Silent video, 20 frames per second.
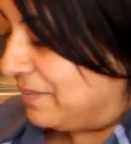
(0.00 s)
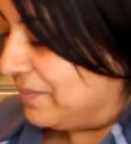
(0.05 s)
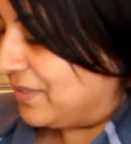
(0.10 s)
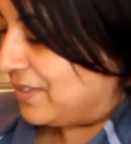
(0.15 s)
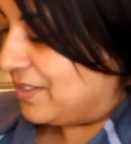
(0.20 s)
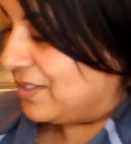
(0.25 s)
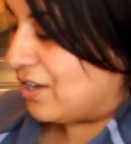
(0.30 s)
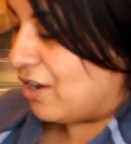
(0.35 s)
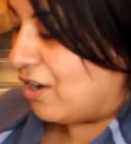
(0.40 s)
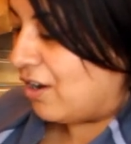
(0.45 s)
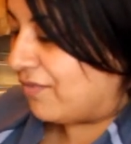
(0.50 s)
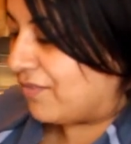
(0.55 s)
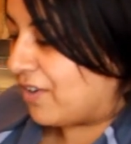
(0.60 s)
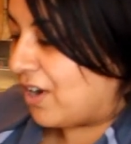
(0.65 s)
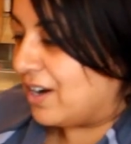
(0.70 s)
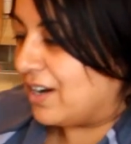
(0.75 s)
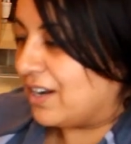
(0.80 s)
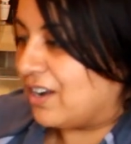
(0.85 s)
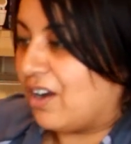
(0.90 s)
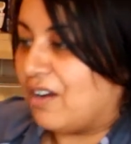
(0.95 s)
So I've
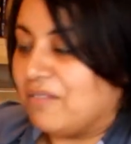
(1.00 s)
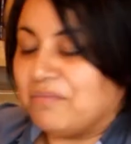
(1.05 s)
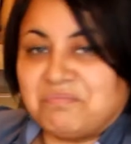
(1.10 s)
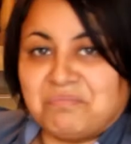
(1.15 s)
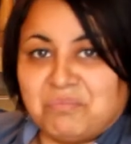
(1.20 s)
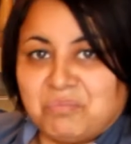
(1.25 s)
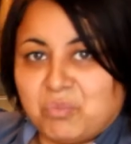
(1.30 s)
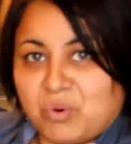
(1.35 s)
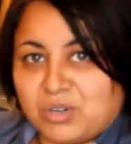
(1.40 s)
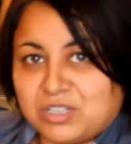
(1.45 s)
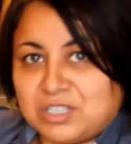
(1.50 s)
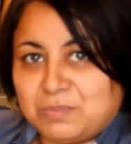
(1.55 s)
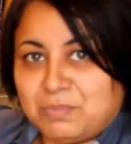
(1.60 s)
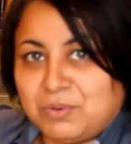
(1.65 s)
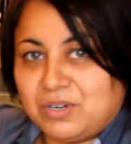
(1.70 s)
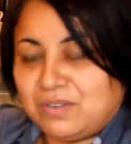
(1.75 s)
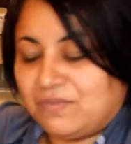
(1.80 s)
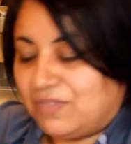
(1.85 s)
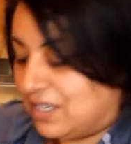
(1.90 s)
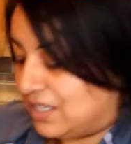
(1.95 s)
kind of got 1
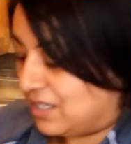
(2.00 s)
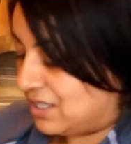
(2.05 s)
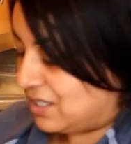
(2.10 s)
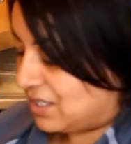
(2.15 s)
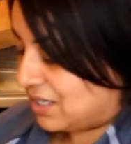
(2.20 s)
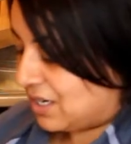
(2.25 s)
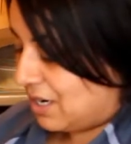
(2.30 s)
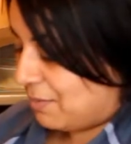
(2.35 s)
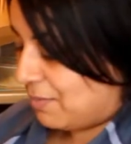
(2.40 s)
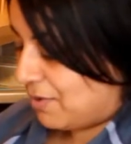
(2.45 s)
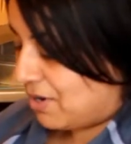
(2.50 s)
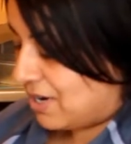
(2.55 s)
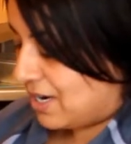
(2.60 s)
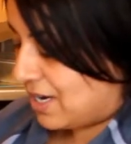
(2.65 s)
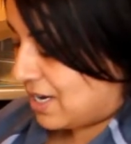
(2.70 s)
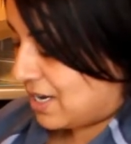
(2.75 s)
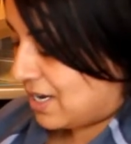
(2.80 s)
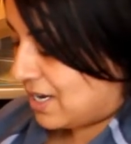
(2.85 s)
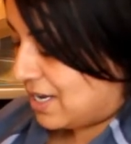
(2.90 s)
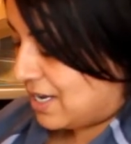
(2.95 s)
spoon of this curry
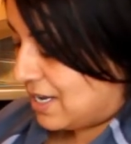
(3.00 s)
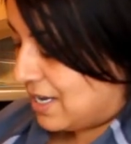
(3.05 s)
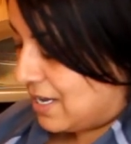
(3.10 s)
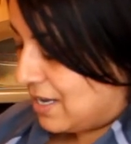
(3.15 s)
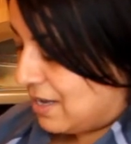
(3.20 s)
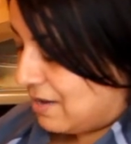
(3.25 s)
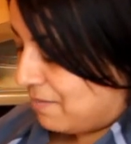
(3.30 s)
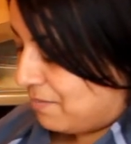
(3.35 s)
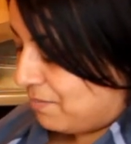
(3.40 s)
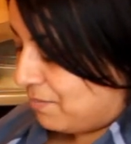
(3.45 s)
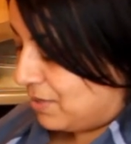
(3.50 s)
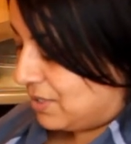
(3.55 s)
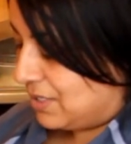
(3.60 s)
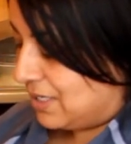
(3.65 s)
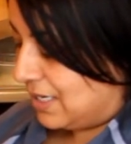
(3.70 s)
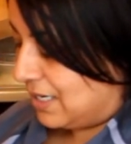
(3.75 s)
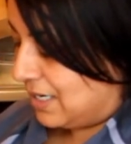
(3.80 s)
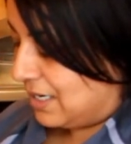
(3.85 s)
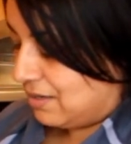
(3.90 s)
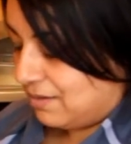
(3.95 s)
powder, put
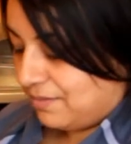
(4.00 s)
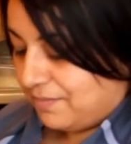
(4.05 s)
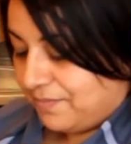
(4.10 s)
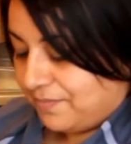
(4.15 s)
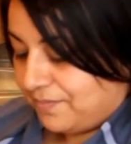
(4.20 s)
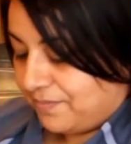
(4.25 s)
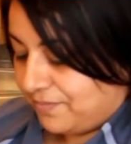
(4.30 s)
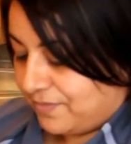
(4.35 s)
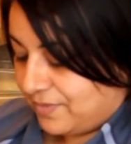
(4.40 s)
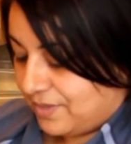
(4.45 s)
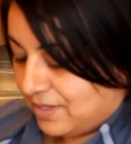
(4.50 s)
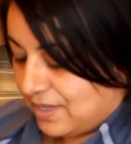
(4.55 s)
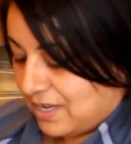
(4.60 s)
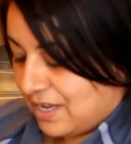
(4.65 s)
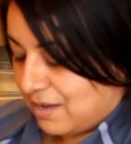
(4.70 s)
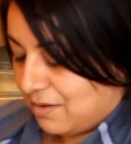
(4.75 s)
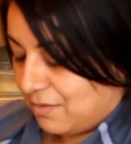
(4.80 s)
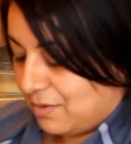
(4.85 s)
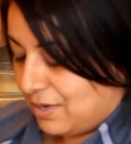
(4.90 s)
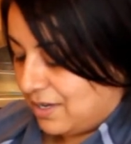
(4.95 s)
it in.
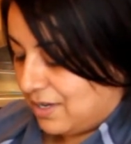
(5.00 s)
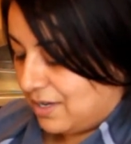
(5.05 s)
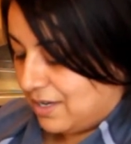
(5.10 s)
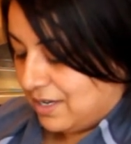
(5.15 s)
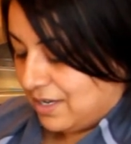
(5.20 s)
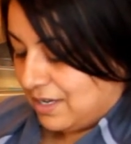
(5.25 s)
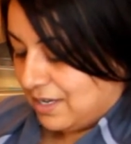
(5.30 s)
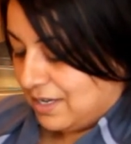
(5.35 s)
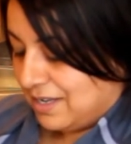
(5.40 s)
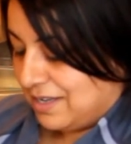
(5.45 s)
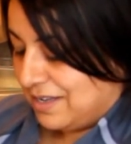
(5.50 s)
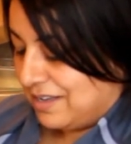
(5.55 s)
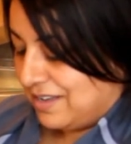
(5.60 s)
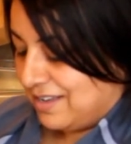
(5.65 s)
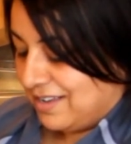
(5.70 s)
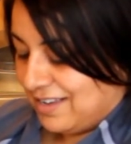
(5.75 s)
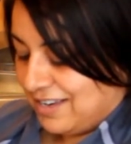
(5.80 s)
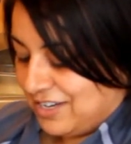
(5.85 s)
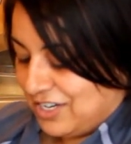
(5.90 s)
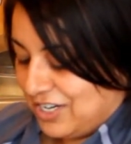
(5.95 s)
Now,
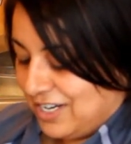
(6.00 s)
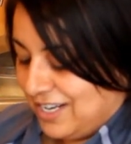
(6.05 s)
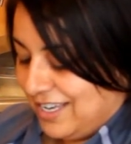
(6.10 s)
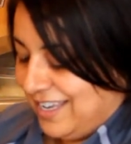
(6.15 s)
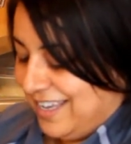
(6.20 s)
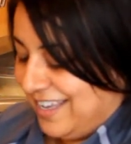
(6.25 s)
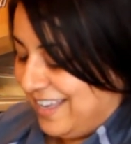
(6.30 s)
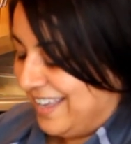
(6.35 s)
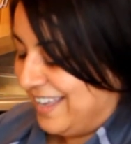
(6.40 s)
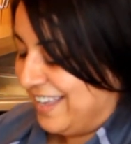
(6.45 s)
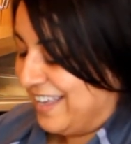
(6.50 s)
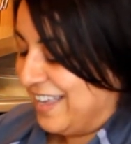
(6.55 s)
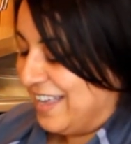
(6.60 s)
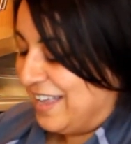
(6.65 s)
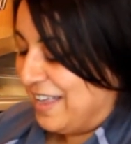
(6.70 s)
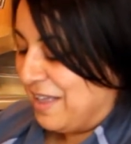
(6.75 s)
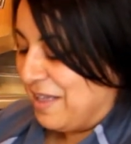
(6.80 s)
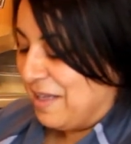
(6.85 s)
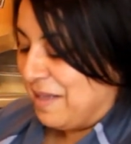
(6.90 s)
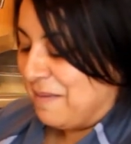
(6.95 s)
actually,
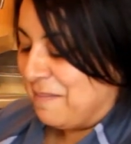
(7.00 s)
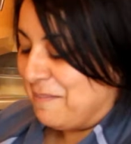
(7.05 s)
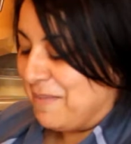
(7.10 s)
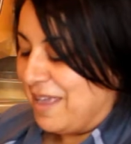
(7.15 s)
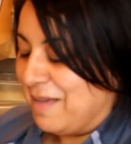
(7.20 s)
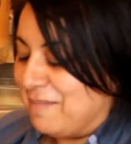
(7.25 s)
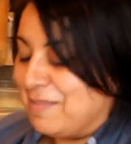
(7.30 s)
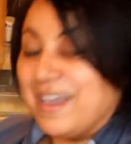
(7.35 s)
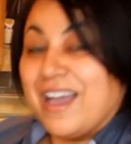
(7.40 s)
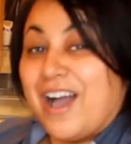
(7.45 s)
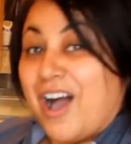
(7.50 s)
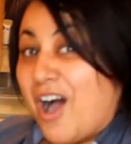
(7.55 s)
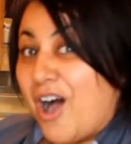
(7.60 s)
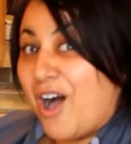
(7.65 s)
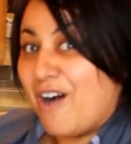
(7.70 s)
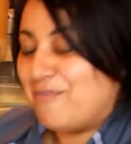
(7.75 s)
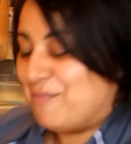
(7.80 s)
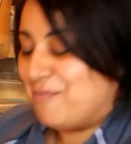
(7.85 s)
maybe half